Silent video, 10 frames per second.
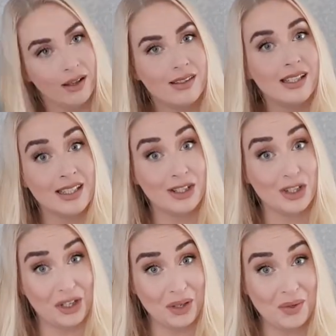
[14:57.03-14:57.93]
It's easy to
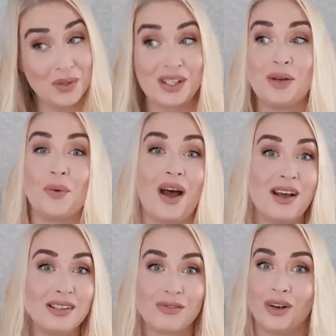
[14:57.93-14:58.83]
use and it
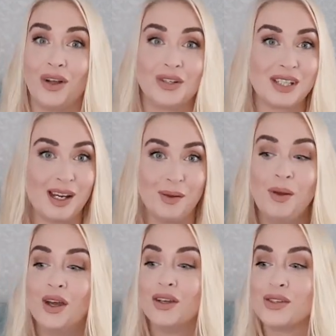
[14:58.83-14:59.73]
wears for a long time,
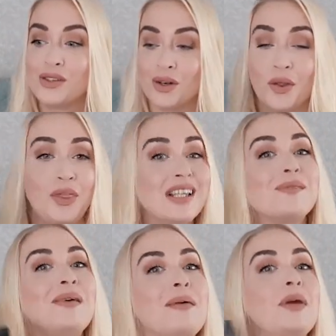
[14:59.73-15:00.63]
so this
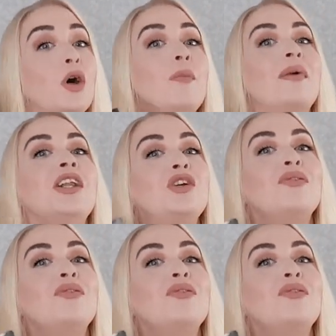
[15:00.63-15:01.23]
may become my new